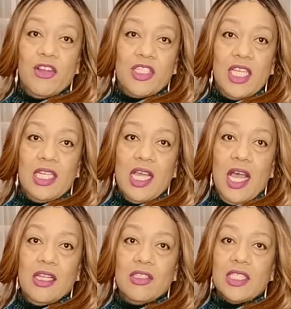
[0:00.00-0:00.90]

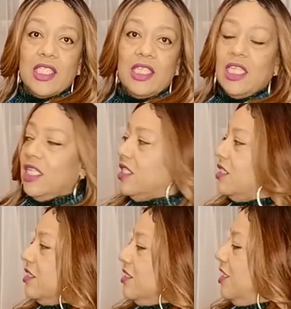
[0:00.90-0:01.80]
$13 in
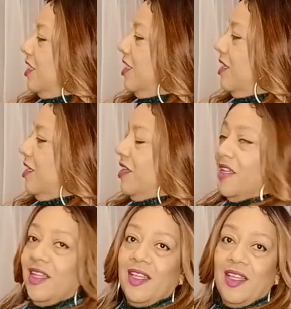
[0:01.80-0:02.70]
these.
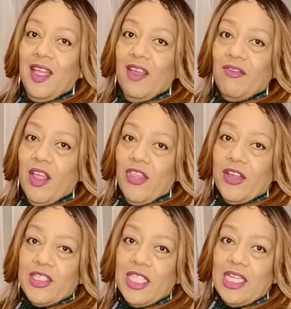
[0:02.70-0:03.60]
Found
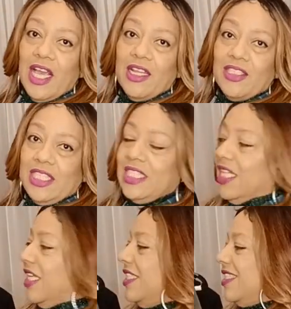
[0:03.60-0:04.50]
$13 in
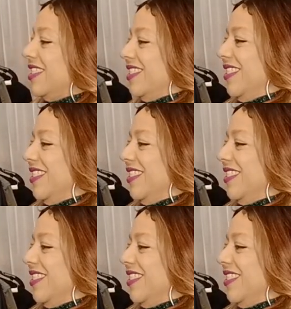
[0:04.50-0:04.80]
these.